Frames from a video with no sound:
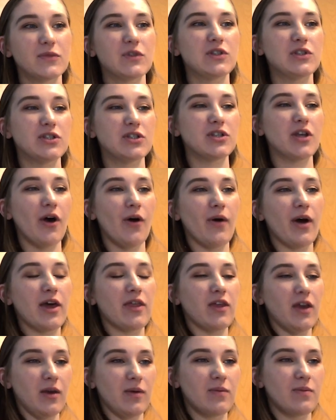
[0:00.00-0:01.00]
So I
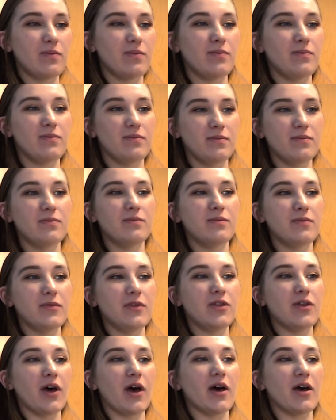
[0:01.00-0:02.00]
think
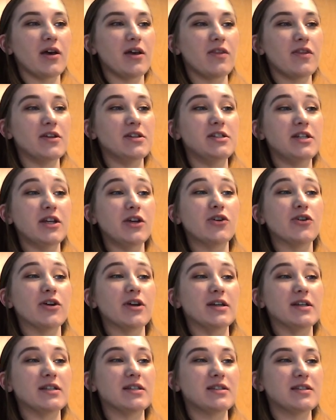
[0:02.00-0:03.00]
the
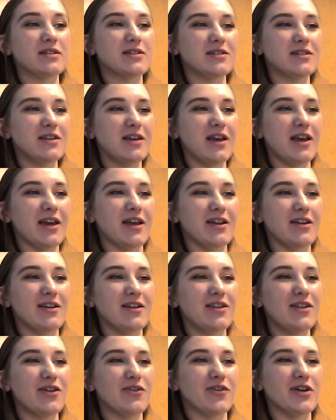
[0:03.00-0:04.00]
decrease in
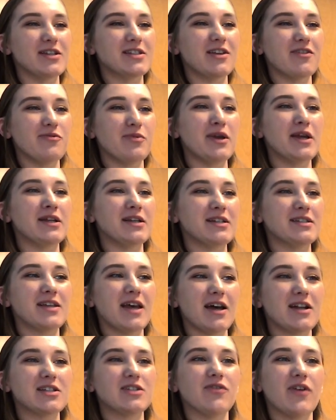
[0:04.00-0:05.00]
the risk of being
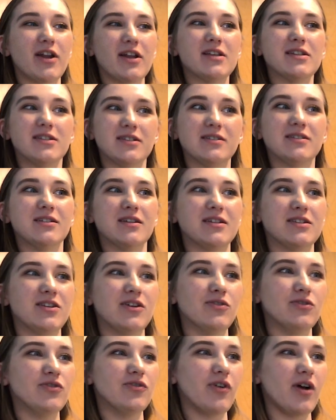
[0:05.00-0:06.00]
dissatisfied is
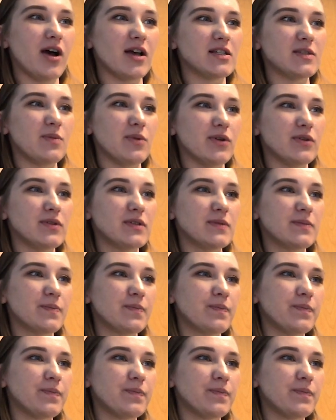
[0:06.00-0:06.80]
huge for hospitals.